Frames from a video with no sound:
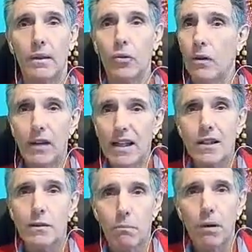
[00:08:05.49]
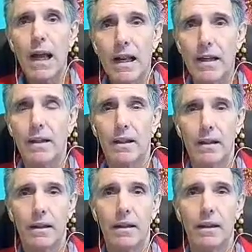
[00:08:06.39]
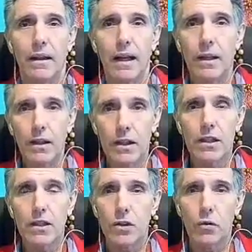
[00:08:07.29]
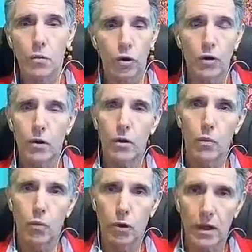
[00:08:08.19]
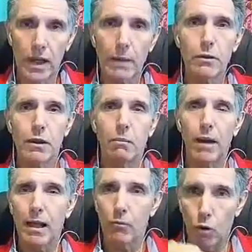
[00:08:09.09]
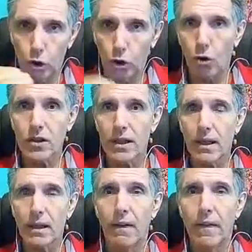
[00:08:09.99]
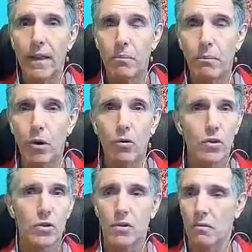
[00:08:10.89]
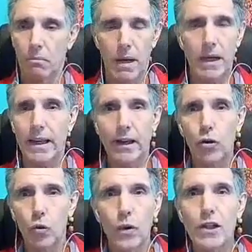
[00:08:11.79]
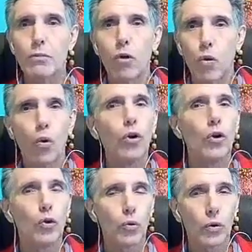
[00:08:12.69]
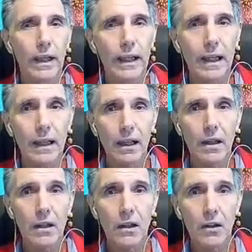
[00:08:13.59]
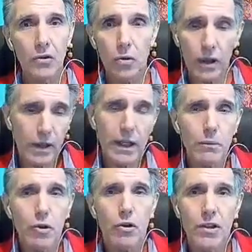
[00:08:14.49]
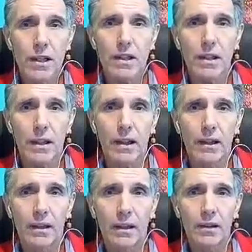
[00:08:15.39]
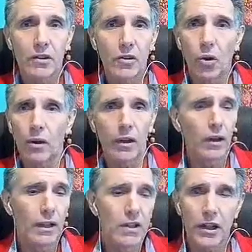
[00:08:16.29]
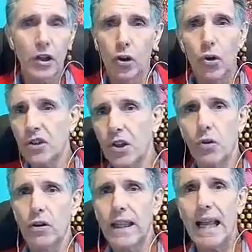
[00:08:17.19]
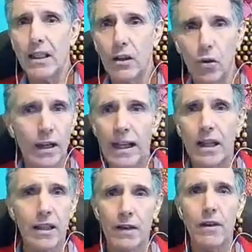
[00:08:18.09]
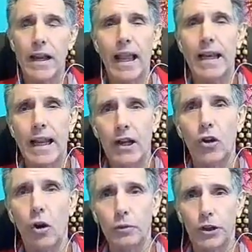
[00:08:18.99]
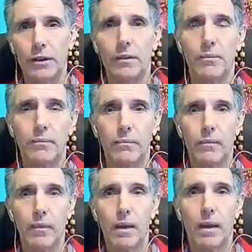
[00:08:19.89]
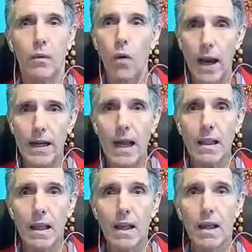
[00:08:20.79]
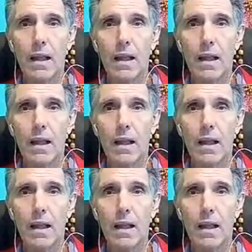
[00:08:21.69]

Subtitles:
You have less blood. And this is what keeps the blood more toxic, because body cannot waste more water to clean it. So it keeps toxicity. It's either toxic or dead. You are not giving any other option. Why not?